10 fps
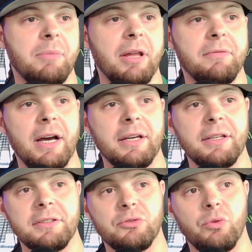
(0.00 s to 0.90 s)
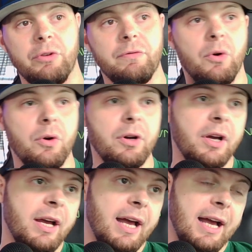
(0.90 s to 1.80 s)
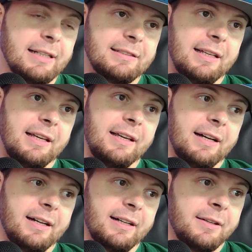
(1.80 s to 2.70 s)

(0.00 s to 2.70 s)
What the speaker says: by the Vikings at 24 as a